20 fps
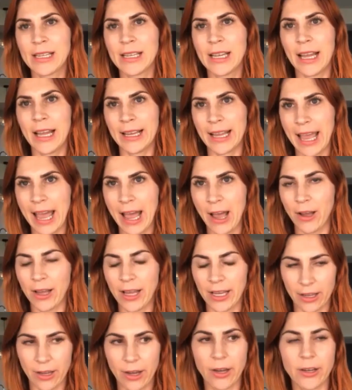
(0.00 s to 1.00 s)

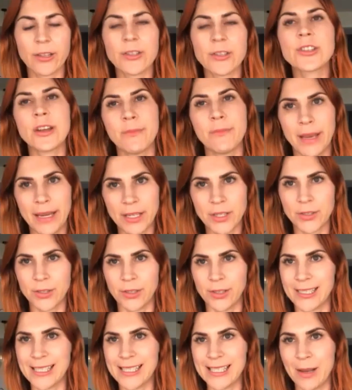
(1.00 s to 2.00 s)
a coach, a
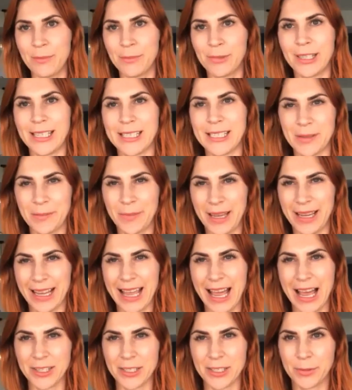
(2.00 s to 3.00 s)
mentor, somebody to be
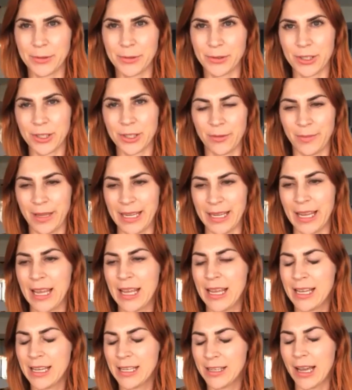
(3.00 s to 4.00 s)
accountable to me,
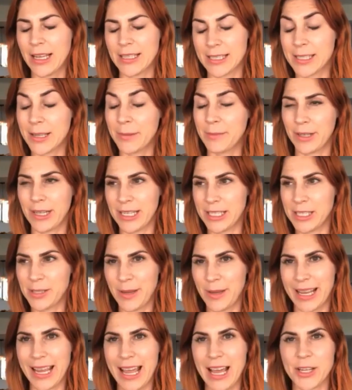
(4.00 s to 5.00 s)
somebody to
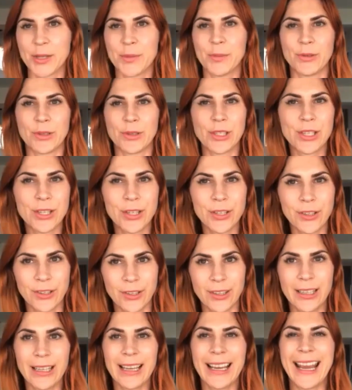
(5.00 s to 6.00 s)
be accountable
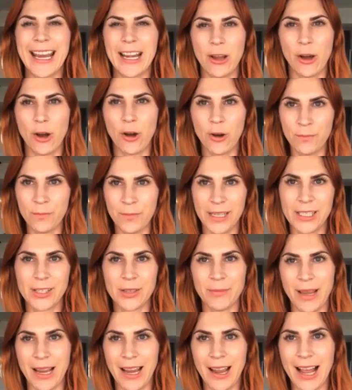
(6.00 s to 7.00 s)
to, and hold me
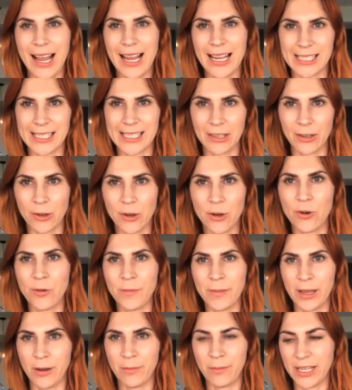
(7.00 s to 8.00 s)
to my highest and call
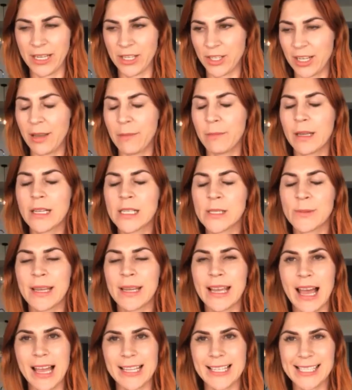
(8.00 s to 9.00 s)
me on my shit, because we
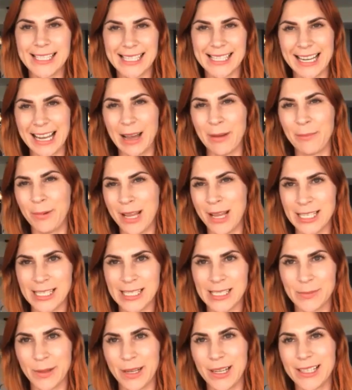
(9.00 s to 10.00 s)
can't see our blind
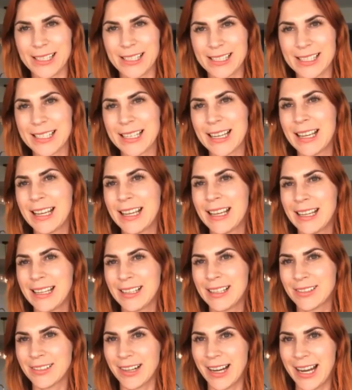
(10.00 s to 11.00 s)
spots,
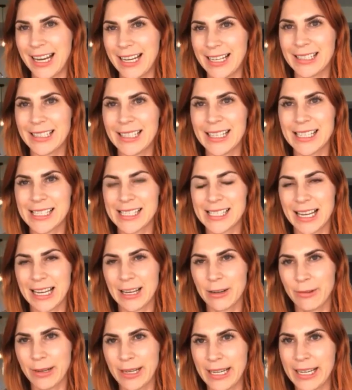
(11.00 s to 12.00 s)
right? It's
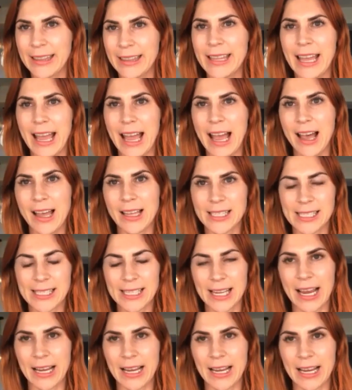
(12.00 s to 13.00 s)
like we need that
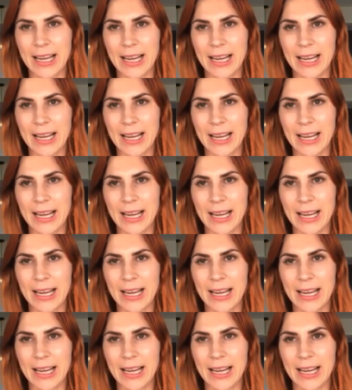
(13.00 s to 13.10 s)
outside